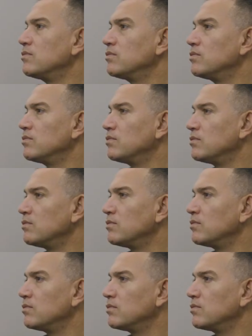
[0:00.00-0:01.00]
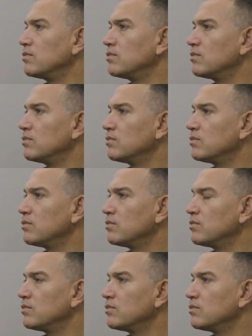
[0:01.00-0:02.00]

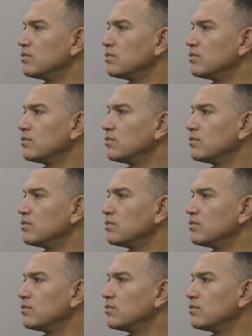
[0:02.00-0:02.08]
The person shown says nothing.